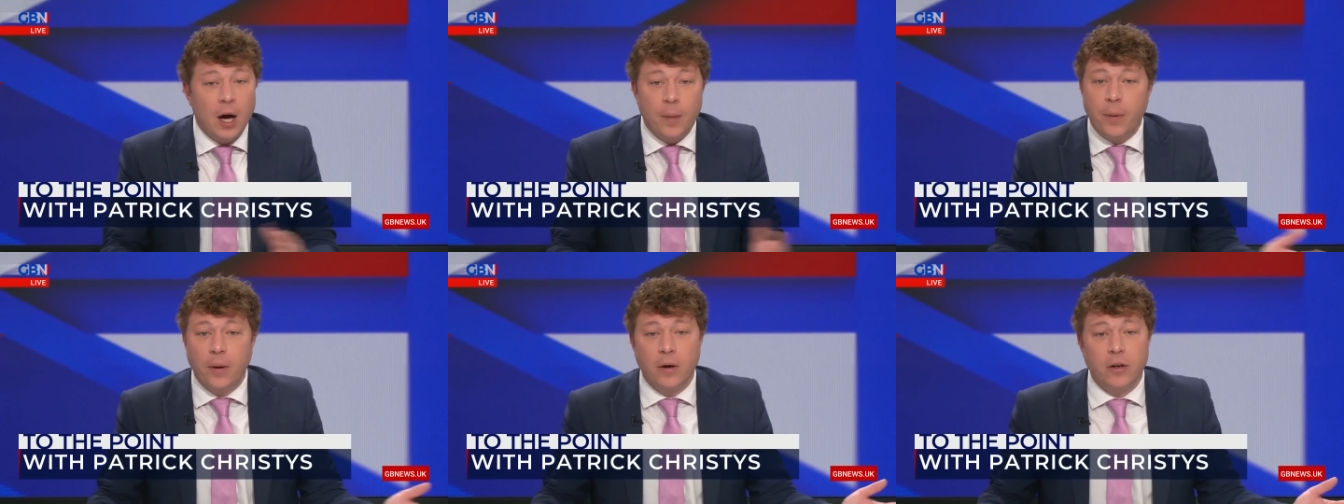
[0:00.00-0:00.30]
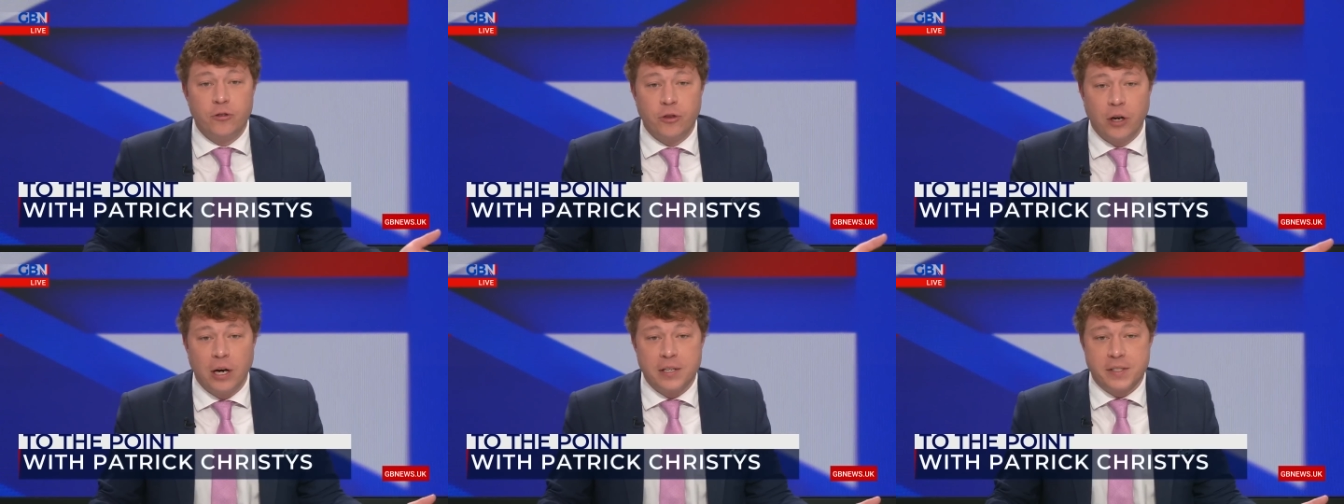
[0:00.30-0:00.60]

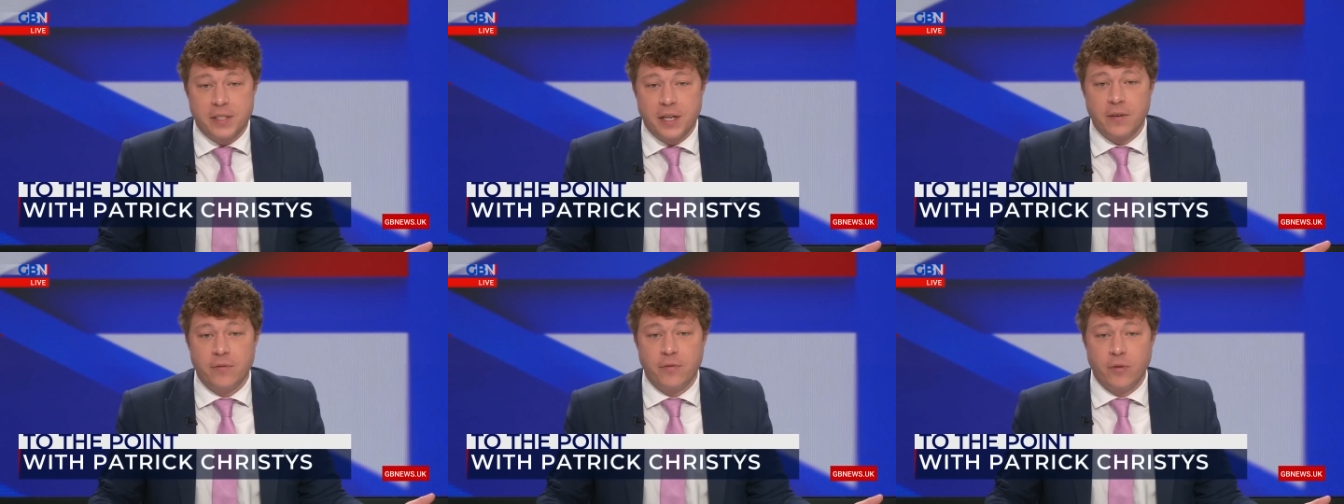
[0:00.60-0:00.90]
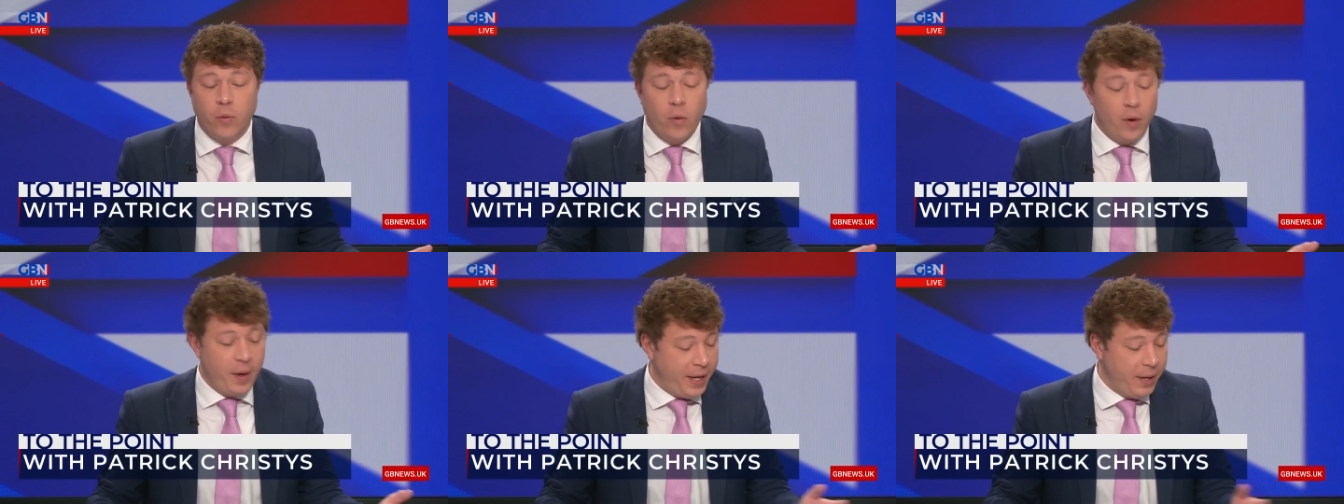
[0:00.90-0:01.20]
apologising
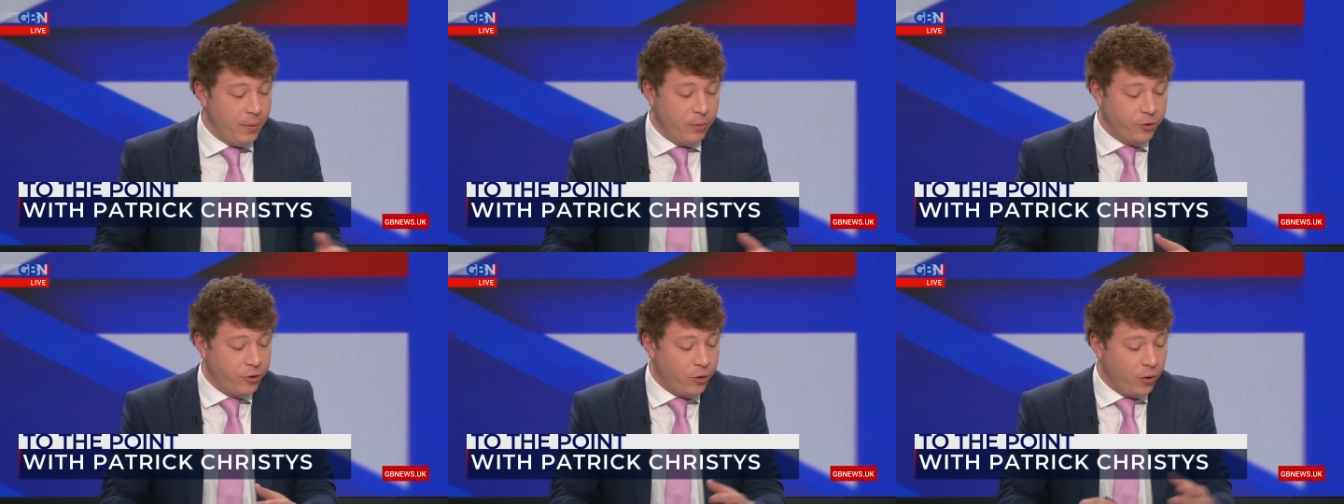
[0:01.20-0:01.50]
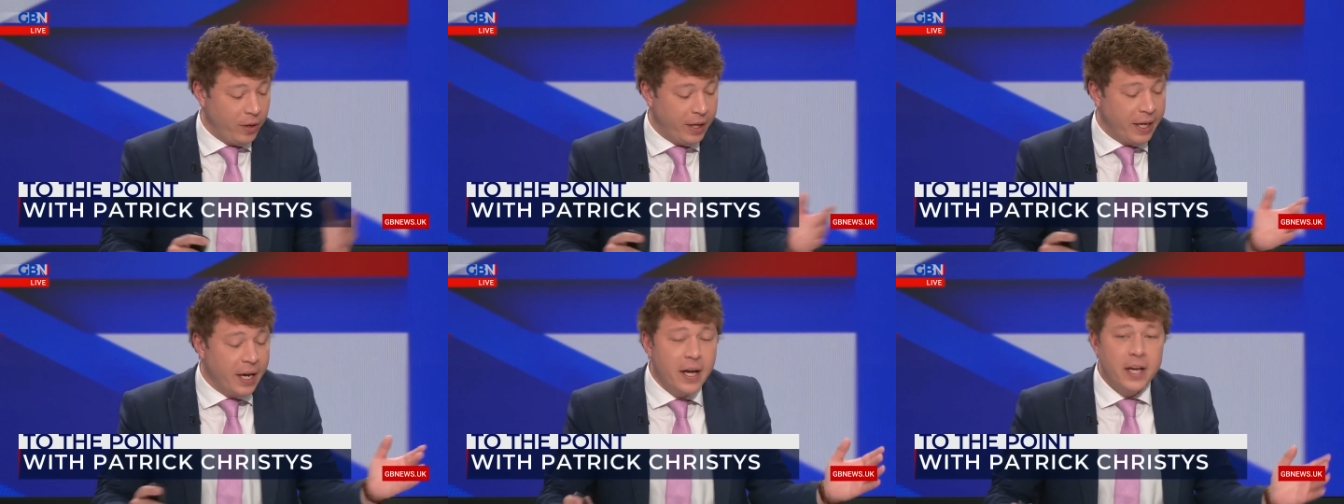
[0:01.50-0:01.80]
for what he was
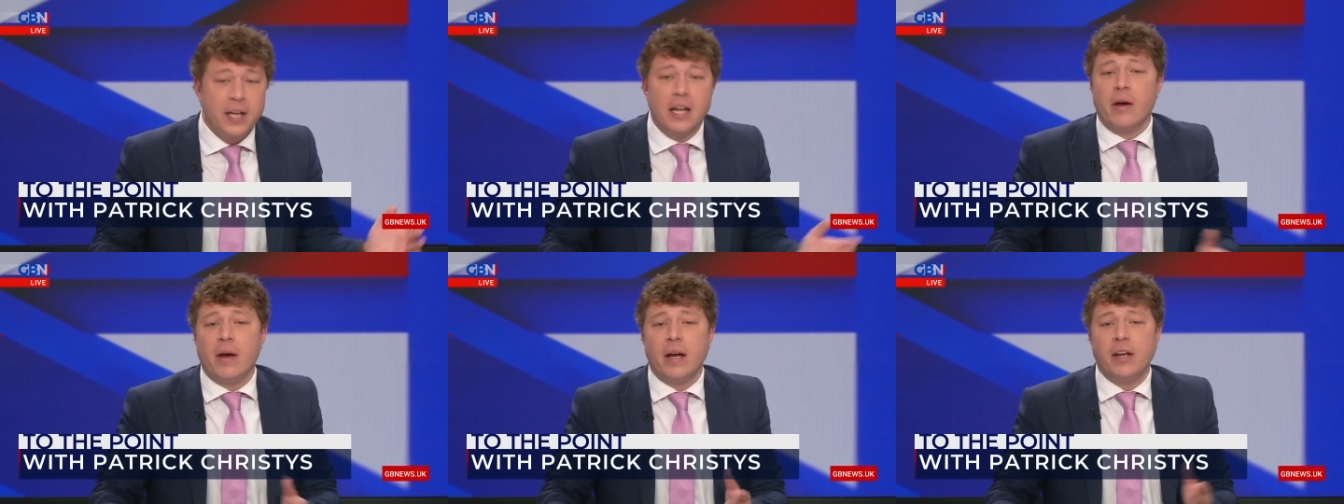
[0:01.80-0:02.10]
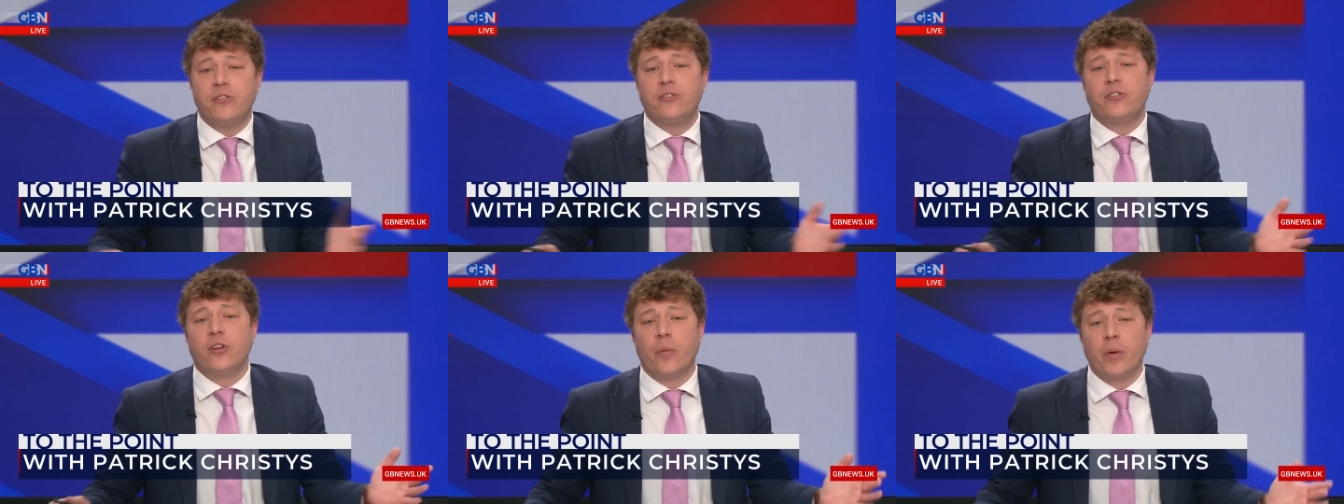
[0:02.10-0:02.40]
calling, you know,
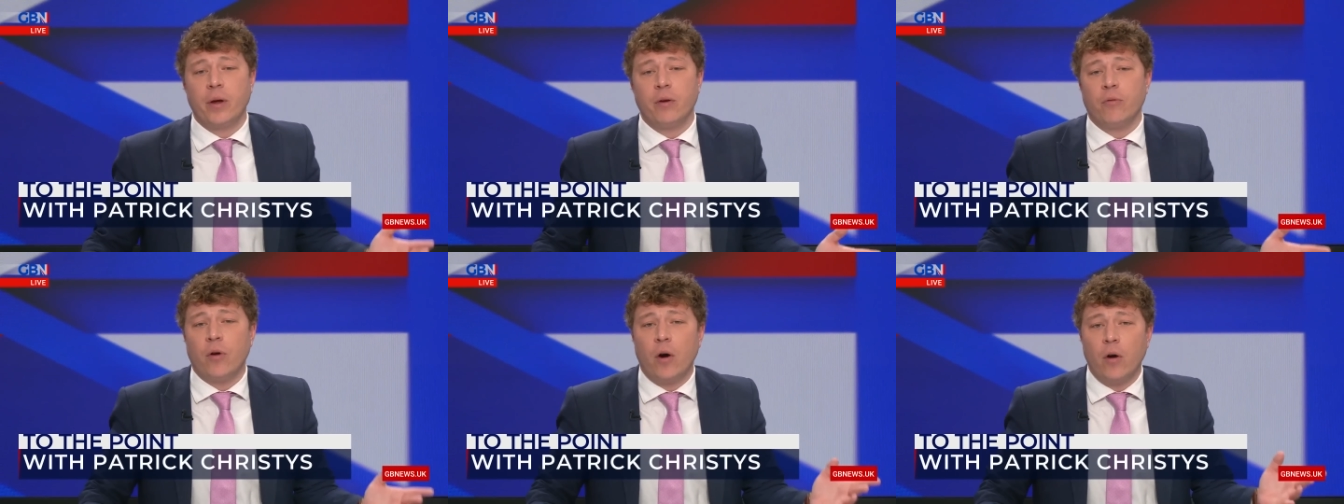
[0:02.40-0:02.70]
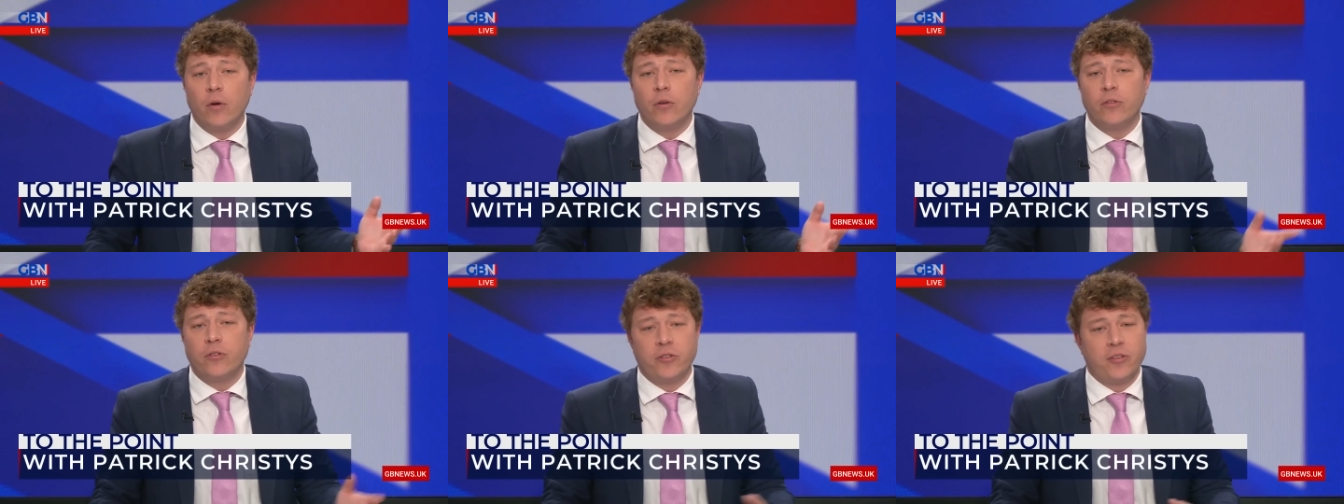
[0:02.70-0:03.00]
historic
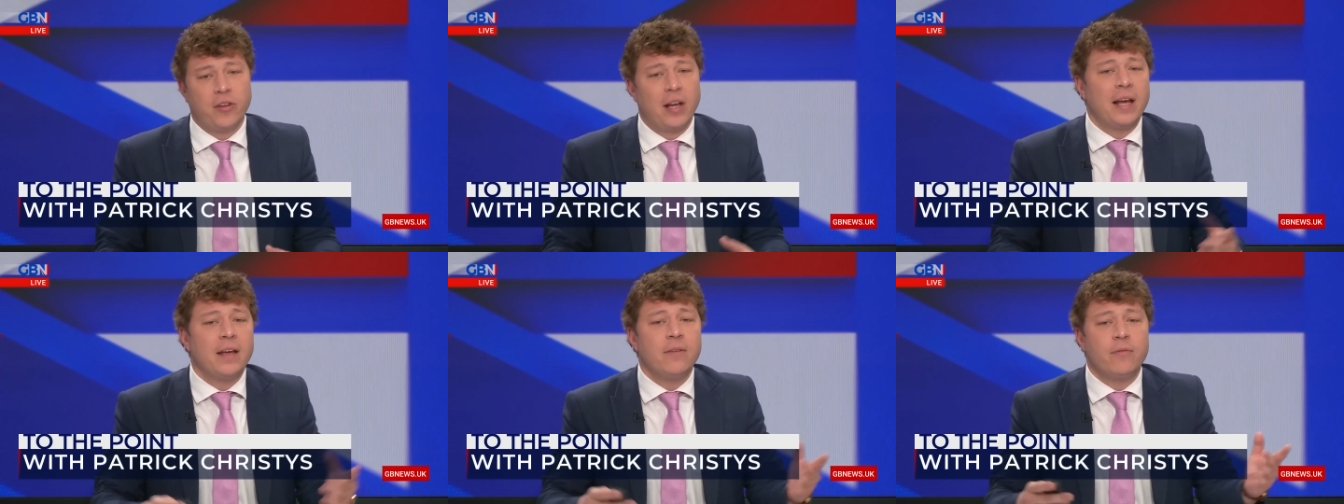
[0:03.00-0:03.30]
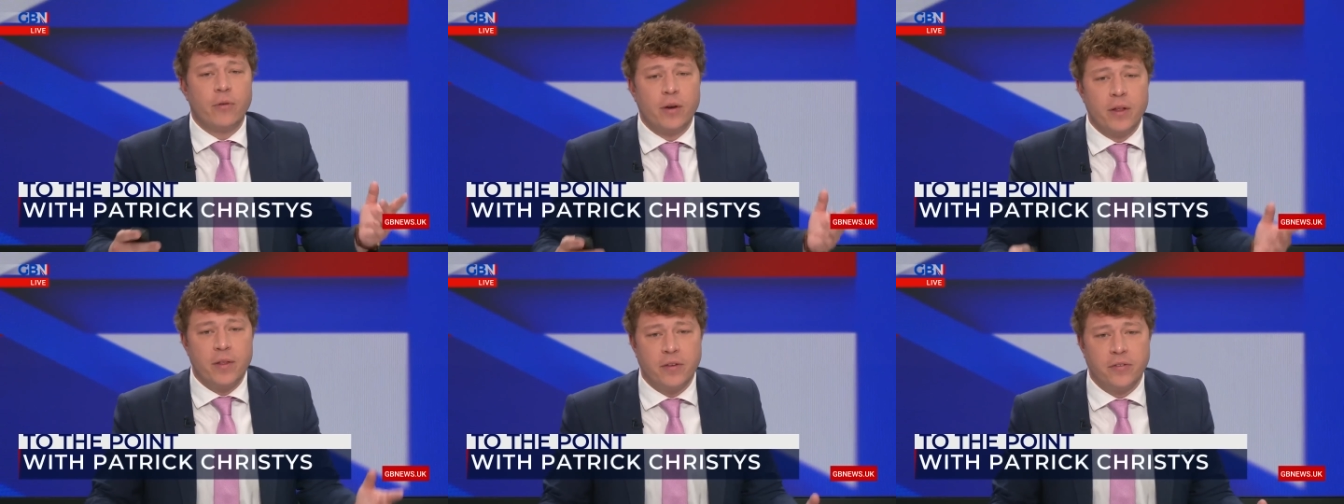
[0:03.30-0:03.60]
wrongs,
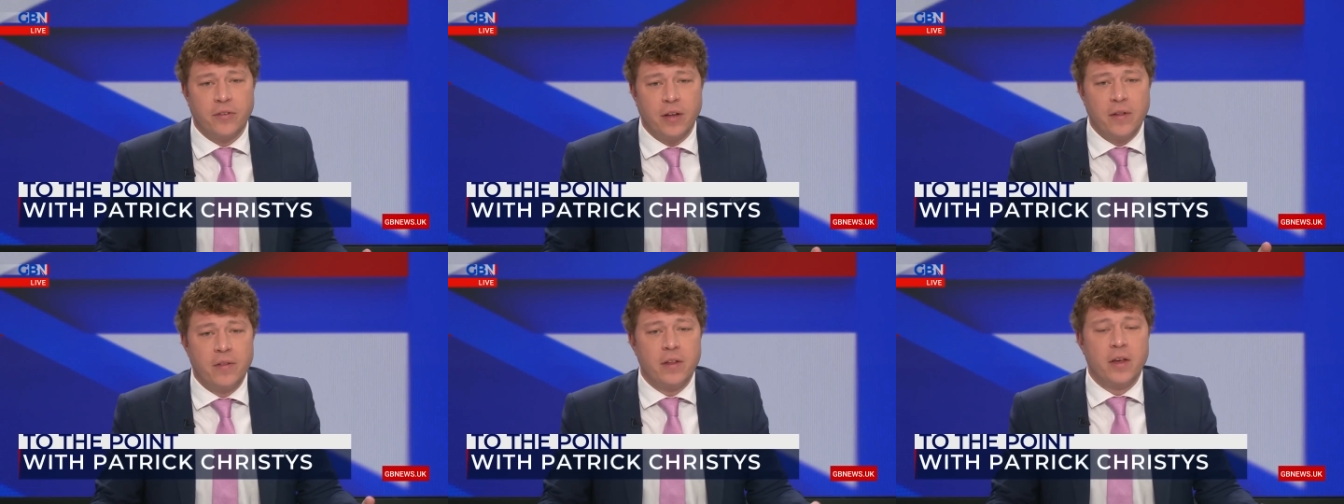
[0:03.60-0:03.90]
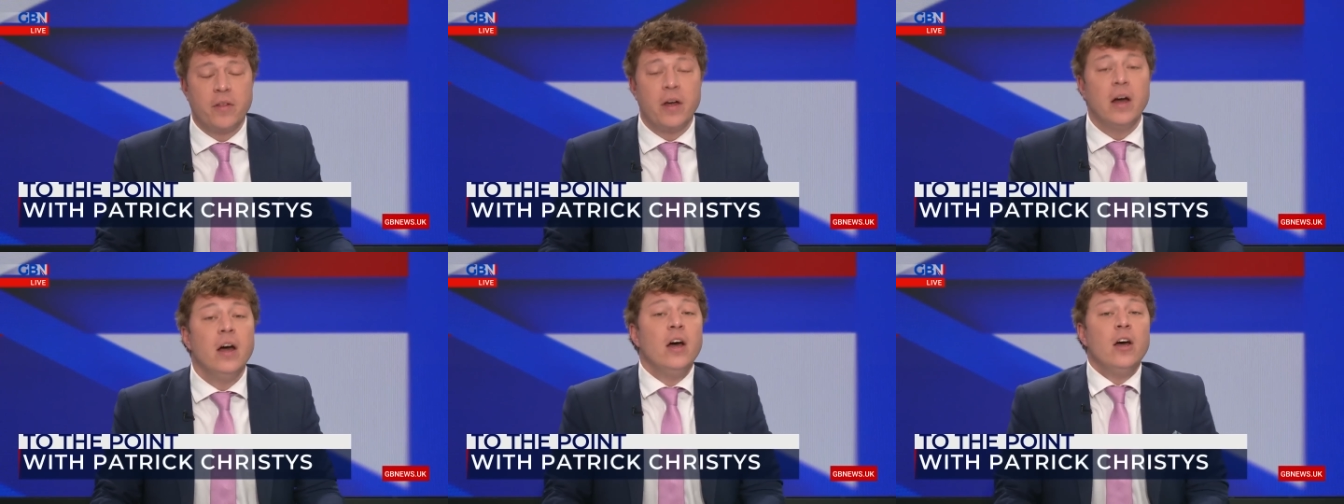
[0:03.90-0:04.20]
slavery, this, that and
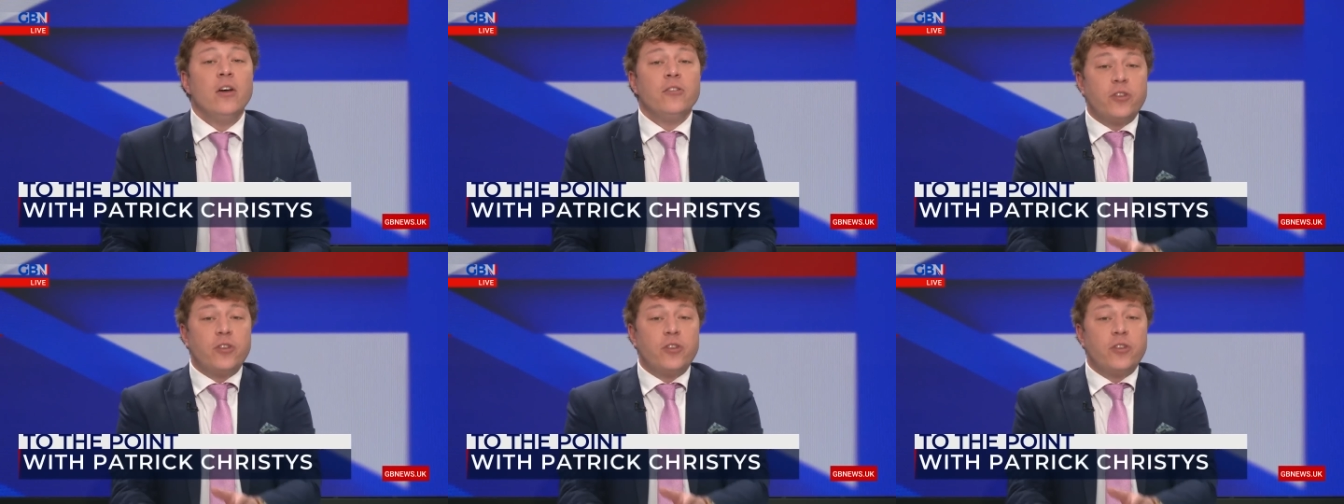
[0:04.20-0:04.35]
the other.